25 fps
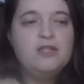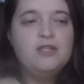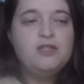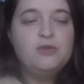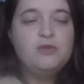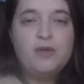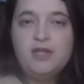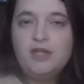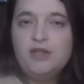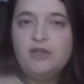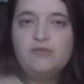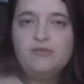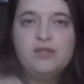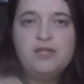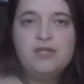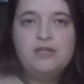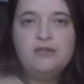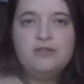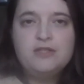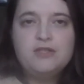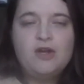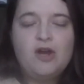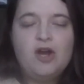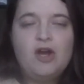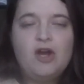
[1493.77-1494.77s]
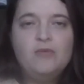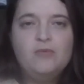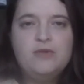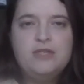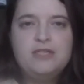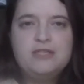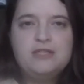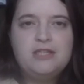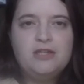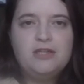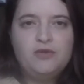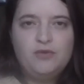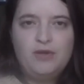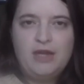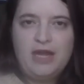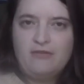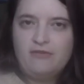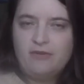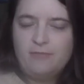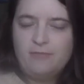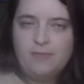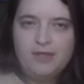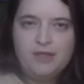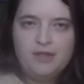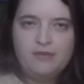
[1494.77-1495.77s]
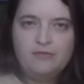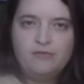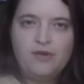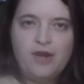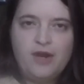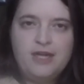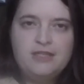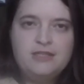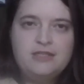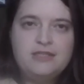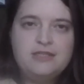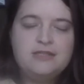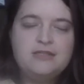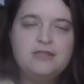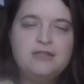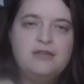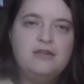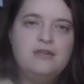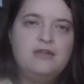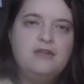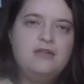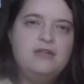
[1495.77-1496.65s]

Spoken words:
23 years on, we still don't have a Bill of Rights.